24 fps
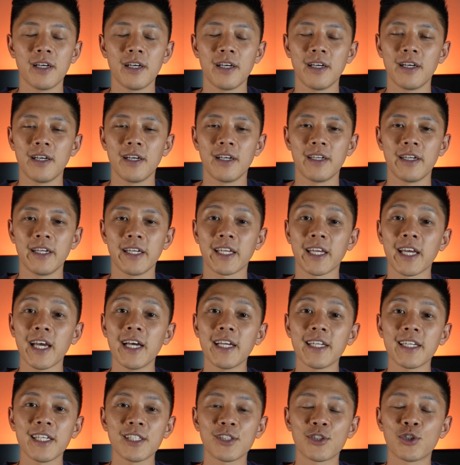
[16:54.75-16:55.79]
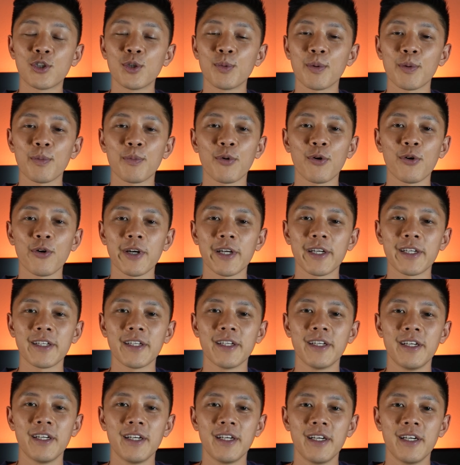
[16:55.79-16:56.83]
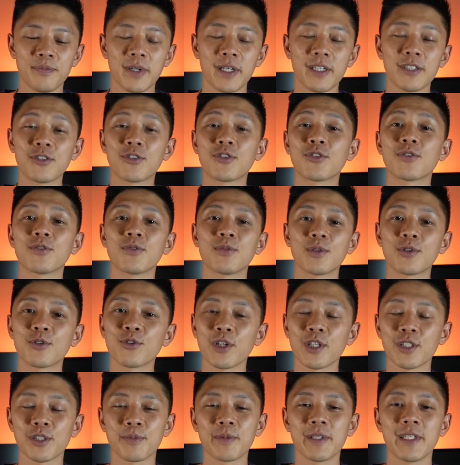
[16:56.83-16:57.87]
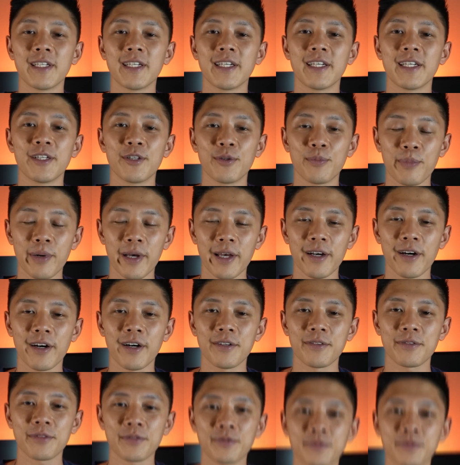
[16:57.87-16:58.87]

And it can get super boring, but trust me, it'll pay off.